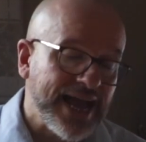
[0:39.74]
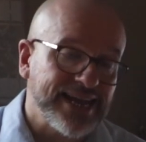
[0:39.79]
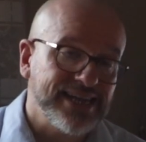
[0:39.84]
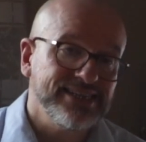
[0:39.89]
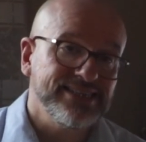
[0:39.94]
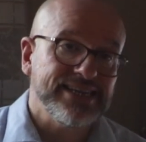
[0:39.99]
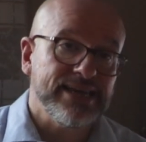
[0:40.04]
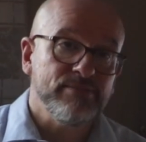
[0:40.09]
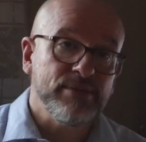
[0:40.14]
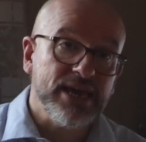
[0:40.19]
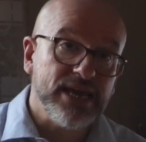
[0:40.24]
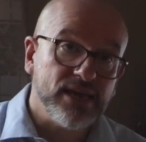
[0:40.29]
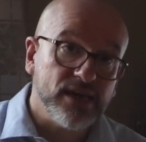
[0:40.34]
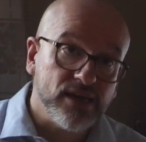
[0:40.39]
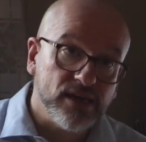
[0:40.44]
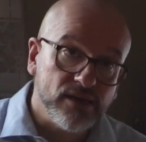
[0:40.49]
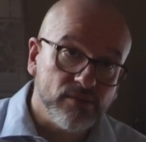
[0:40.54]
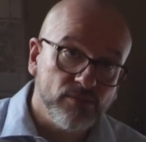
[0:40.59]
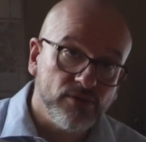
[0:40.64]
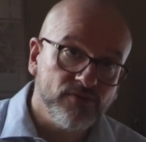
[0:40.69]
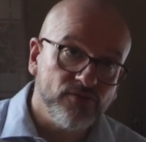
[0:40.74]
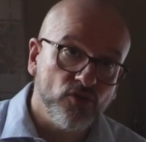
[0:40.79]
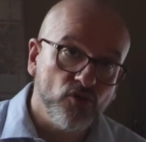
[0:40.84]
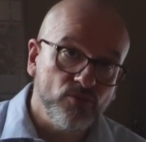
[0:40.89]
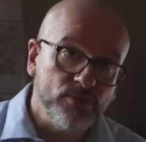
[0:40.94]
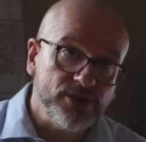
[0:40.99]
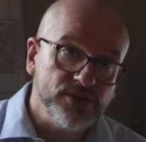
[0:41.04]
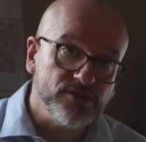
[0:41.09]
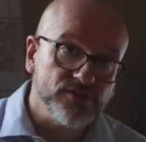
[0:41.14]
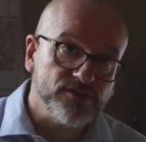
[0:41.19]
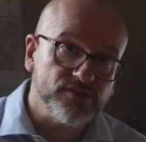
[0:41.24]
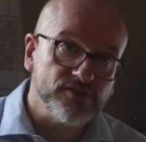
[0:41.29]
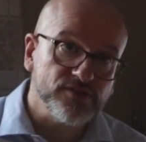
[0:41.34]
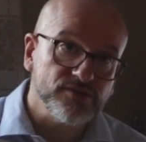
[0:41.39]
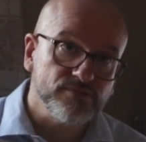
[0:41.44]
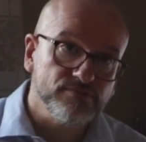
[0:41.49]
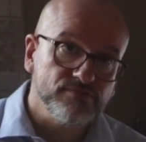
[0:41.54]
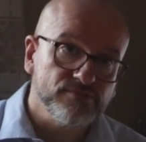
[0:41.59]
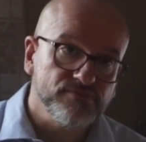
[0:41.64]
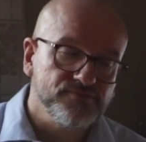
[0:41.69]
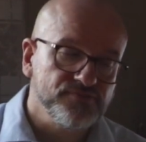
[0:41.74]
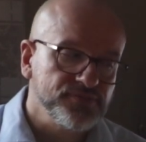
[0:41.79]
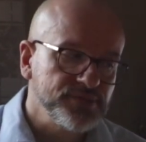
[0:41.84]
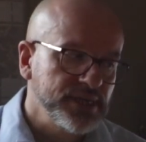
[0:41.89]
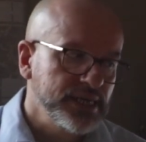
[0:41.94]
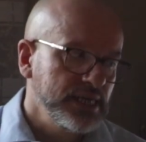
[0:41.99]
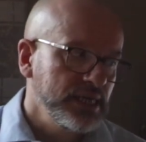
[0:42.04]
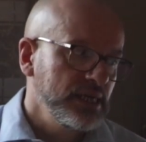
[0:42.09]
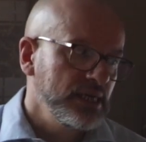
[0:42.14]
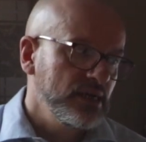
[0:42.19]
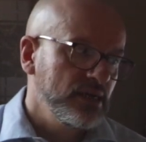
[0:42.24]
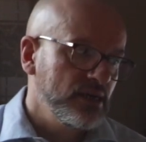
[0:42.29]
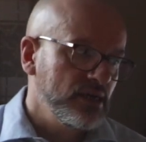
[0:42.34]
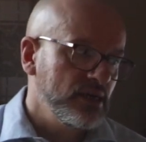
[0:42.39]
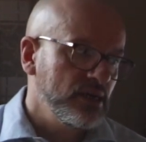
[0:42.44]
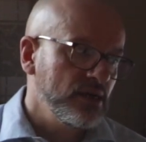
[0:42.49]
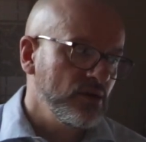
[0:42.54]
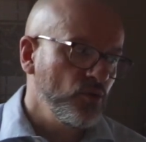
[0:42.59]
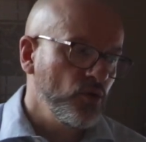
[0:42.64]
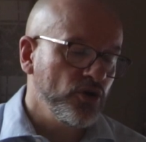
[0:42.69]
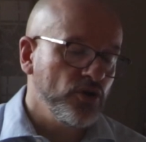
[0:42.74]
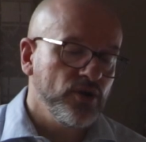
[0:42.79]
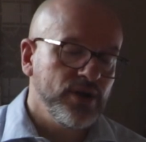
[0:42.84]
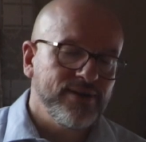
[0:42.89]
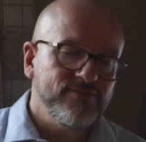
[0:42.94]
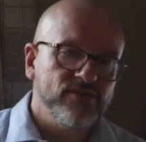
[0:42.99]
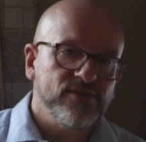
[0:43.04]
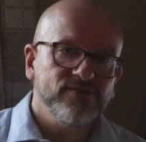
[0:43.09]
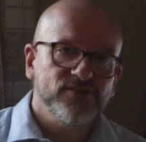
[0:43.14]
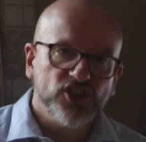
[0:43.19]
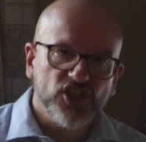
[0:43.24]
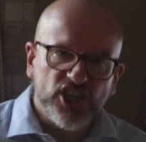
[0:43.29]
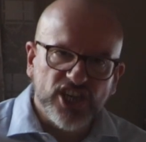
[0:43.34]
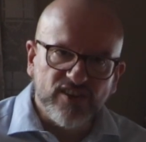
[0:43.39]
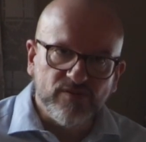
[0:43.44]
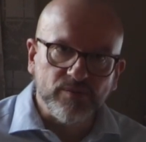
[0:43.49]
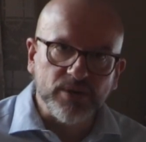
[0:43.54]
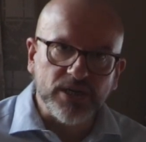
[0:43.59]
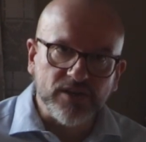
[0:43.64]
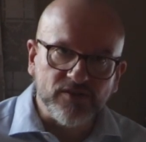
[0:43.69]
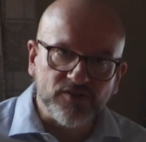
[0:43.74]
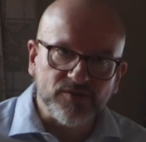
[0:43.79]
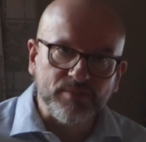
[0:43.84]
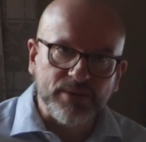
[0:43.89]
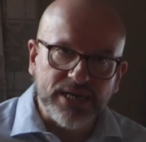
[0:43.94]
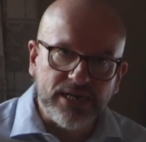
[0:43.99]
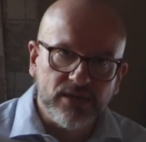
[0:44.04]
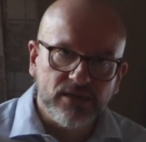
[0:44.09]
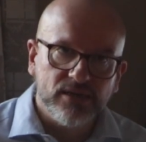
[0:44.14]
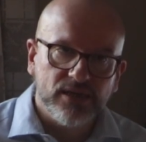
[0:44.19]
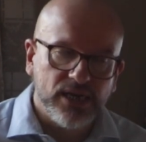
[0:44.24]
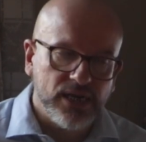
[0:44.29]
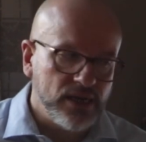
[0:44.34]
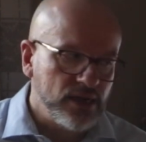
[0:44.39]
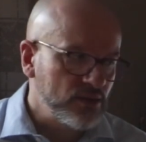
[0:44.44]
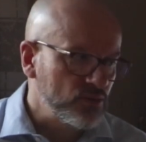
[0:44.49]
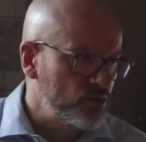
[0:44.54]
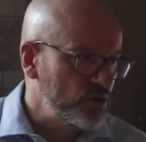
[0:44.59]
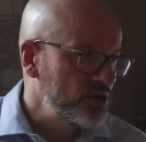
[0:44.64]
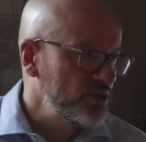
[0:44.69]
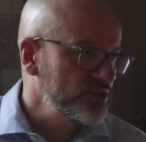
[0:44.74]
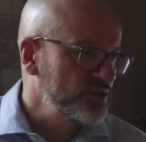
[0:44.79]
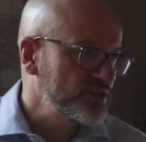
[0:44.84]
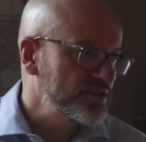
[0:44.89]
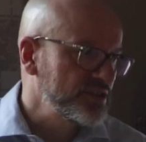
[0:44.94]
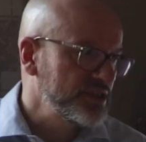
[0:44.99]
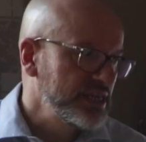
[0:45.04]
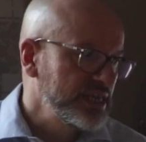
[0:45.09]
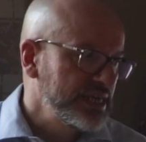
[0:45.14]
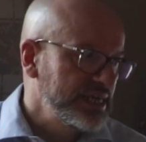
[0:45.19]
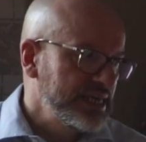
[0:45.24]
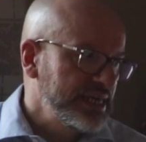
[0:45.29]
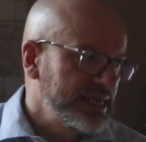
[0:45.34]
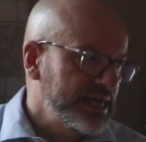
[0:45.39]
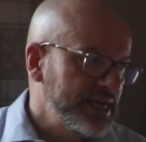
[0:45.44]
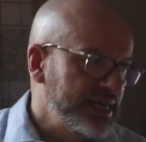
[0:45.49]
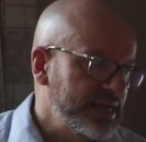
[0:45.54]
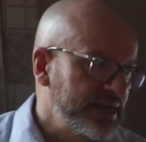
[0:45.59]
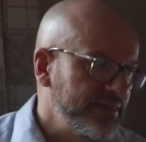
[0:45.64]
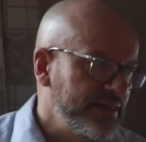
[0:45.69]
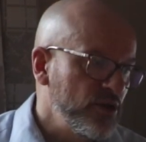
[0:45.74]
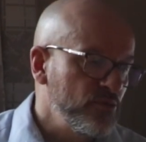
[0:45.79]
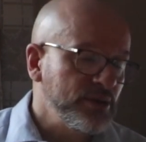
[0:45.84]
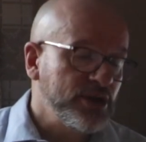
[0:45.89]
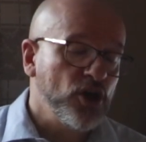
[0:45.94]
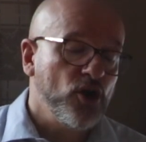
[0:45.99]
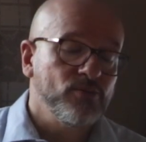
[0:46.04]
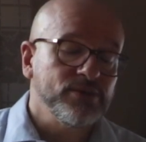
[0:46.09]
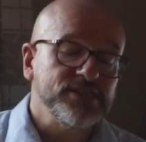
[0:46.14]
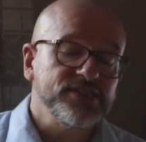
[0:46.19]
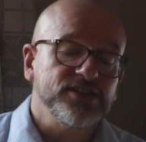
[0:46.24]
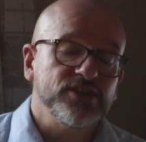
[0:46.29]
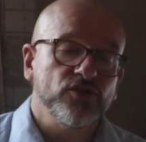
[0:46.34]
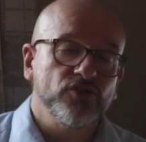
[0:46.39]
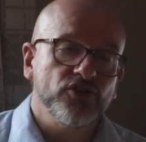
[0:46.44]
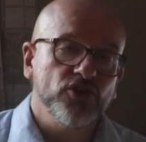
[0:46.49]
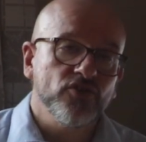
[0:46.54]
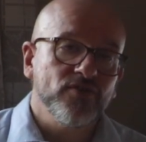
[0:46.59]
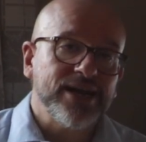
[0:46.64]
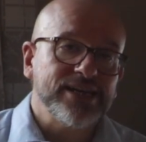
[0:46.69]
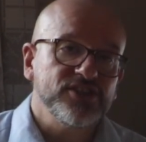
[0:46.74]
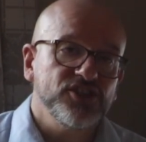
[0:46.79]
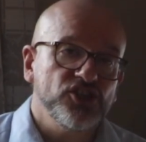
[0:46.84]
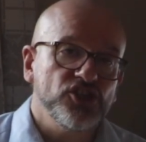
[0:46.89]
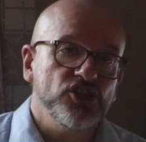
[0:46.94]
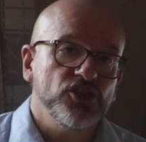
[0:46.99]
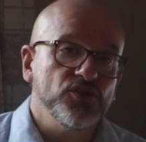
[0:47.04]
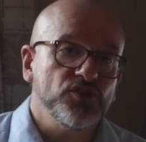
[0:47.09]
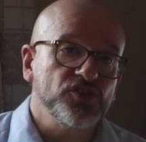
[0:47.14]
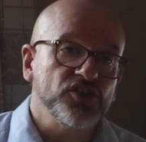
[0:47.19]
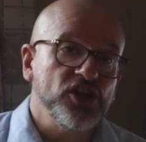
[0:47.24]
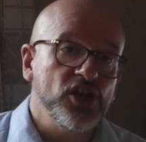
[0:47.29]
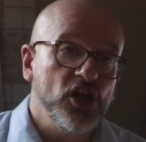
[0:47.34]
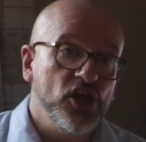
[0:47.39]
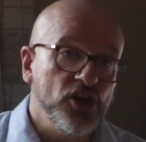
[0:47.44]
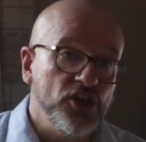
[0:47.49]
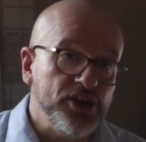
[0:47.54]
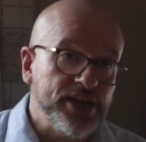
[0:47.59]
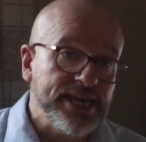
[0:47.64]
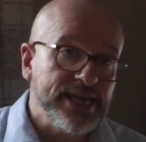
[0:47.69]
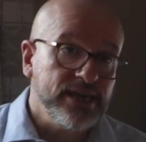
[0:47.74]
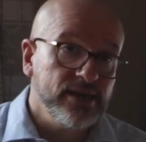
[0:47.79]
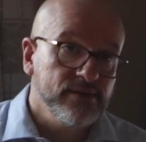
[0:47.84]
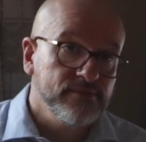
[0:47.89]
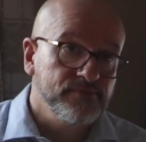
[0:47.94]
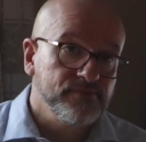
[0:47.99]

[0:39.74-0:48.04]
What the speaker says: academic performance, what your level of achievement has been, in other words. They'll be commenting on your attitude to learning,